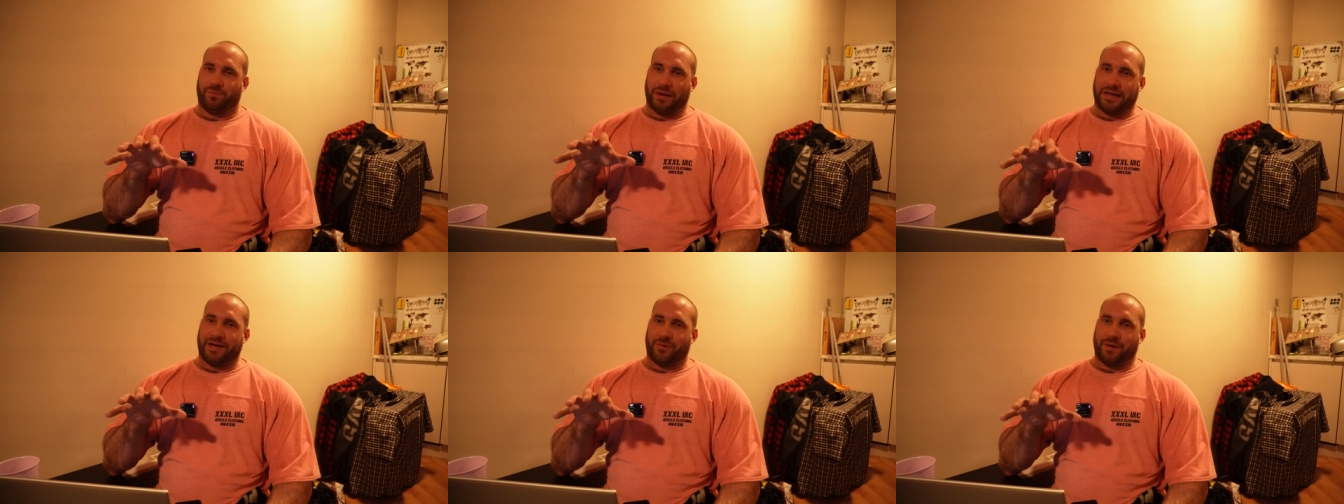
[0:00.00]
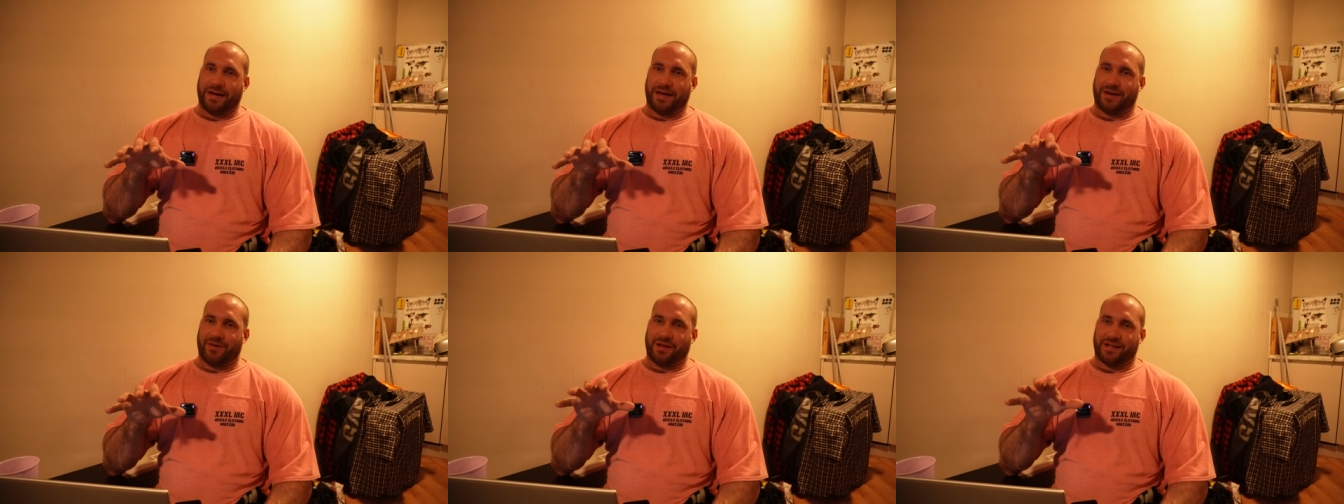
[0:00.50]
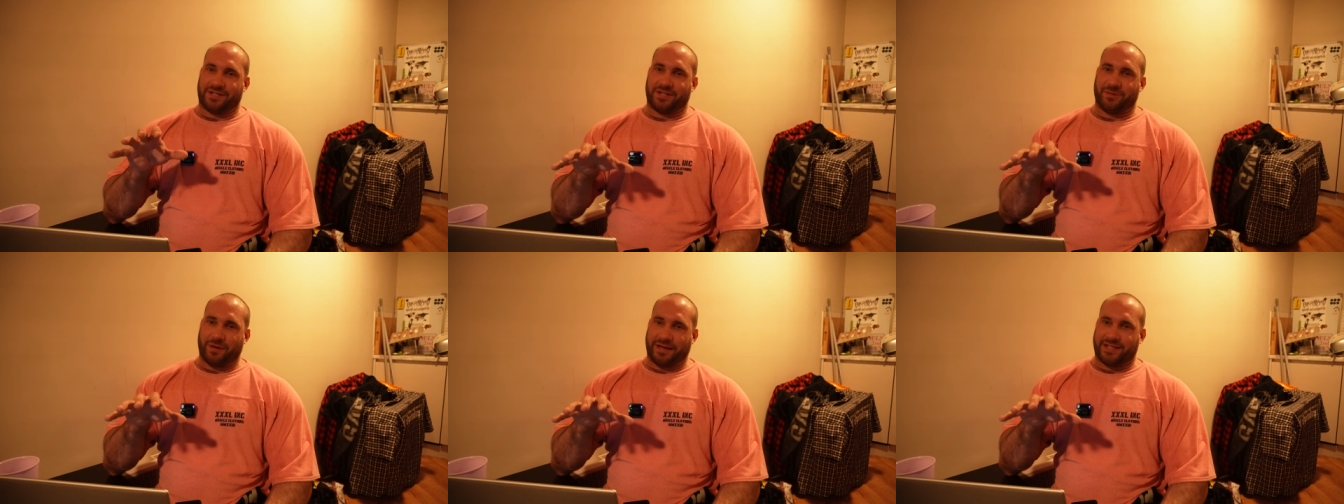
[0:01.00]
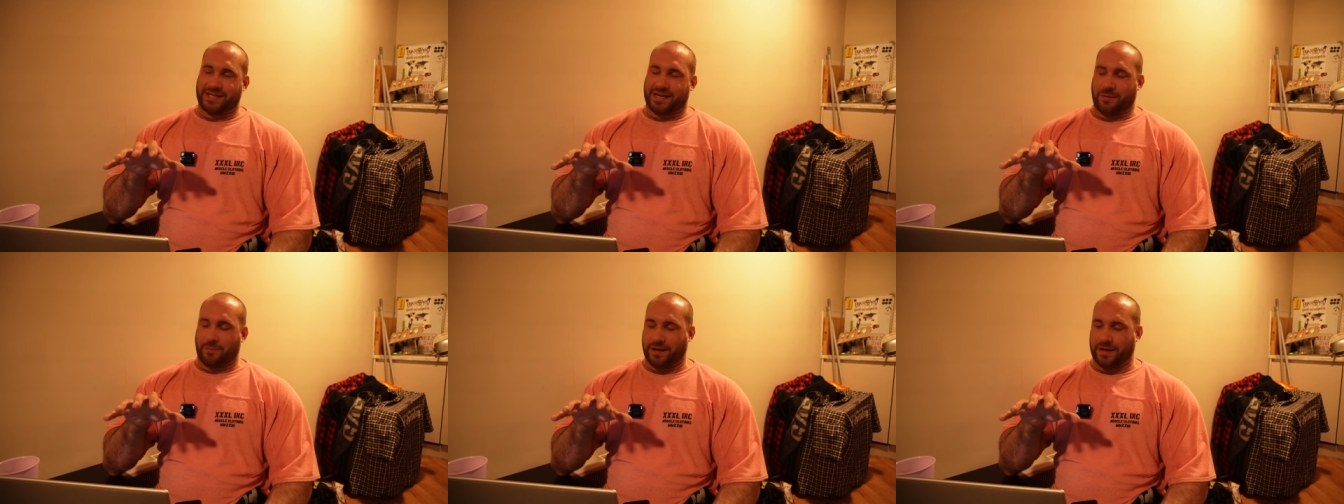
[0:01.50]
peak week, on that two weeks
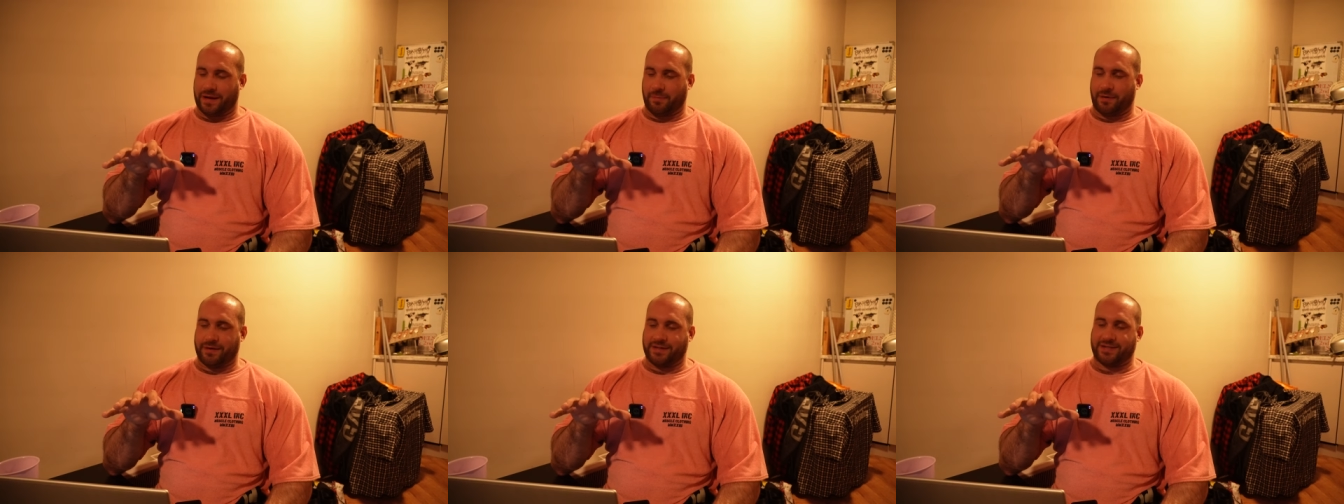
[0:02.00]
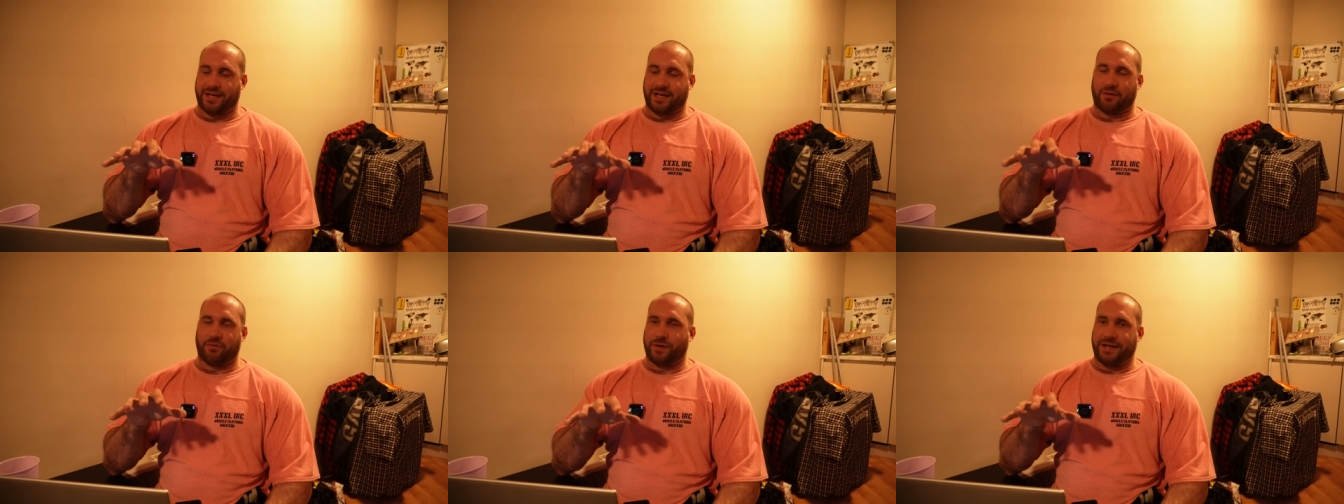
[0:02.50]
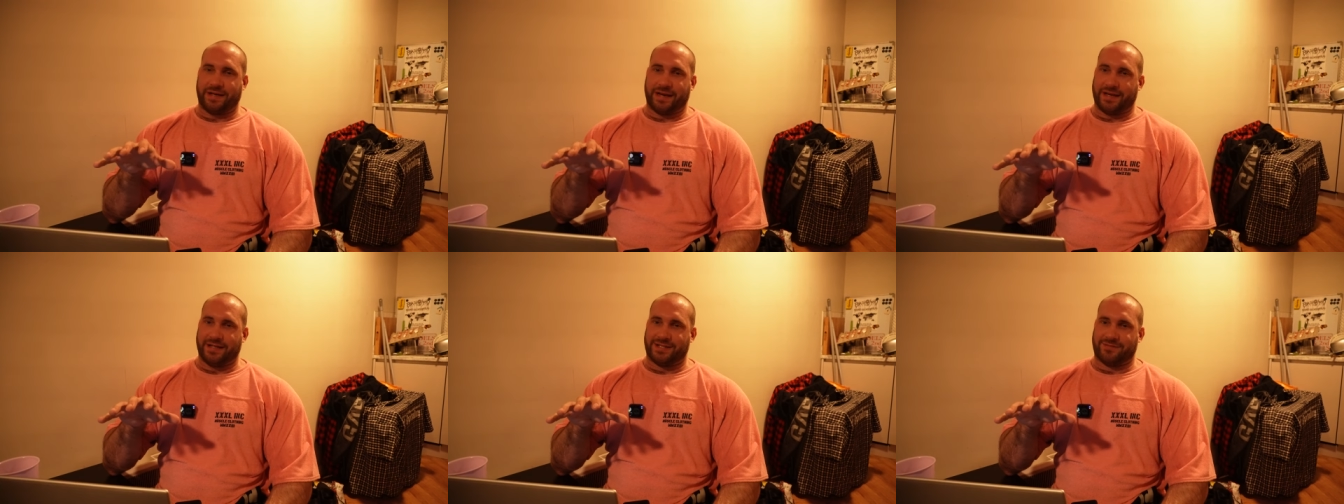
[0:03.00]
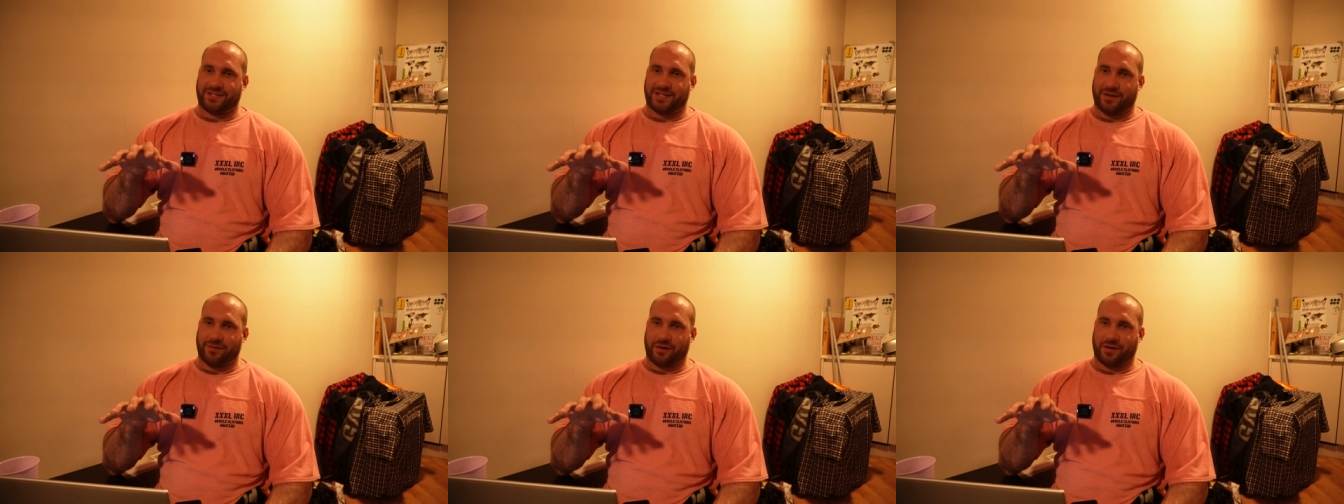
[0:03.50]
out bit, I might take three days of
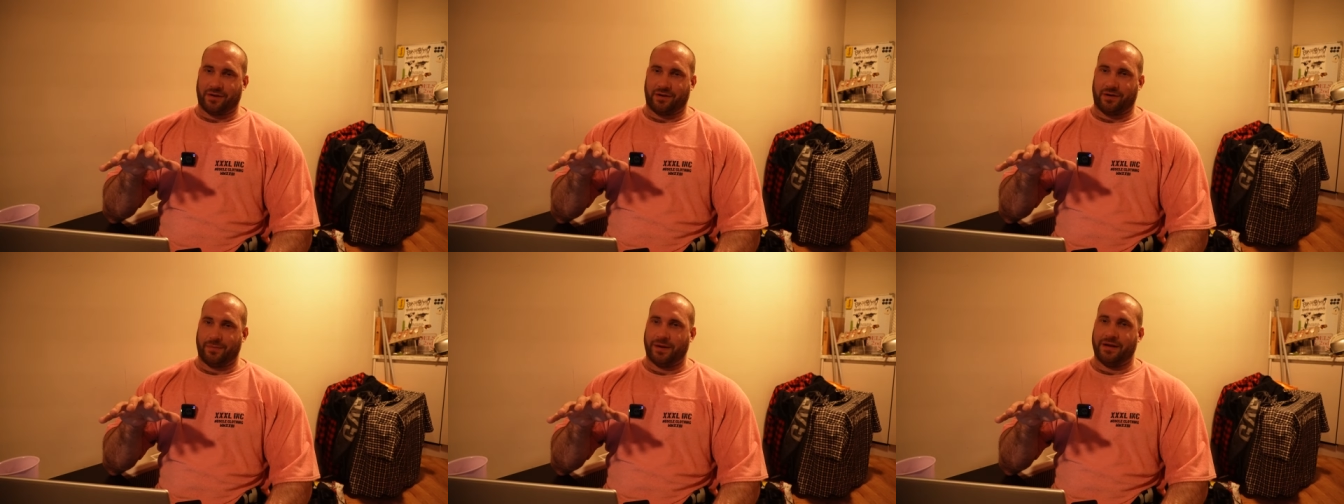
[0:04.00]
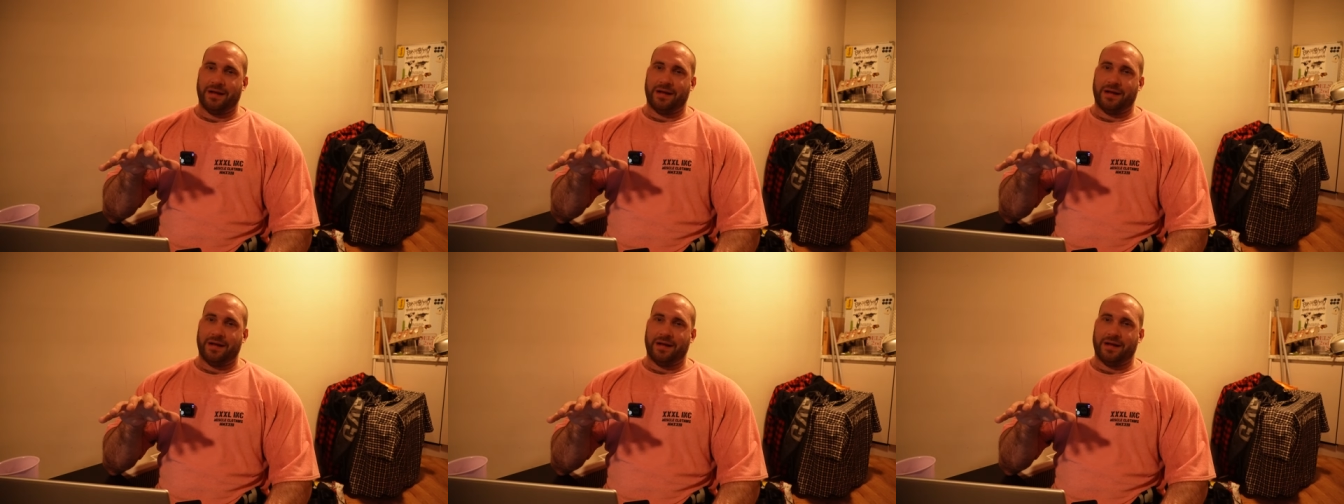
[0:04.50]
zero carb